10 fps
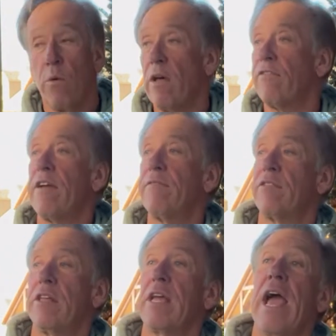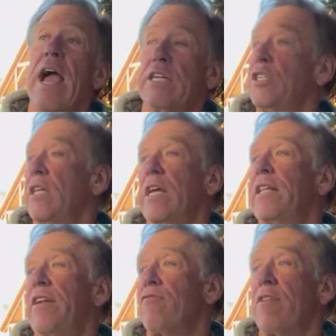Well, favorite thing, actually, I'll
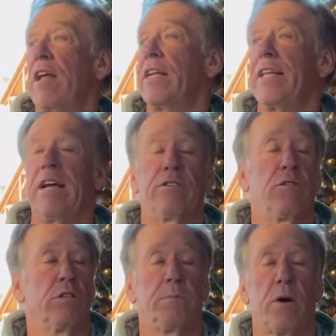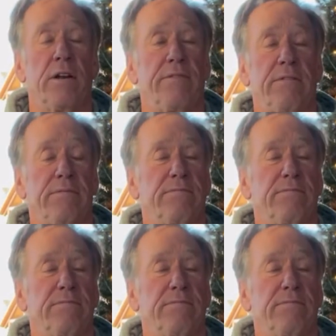tell you the truth, I like the outdoors part of it.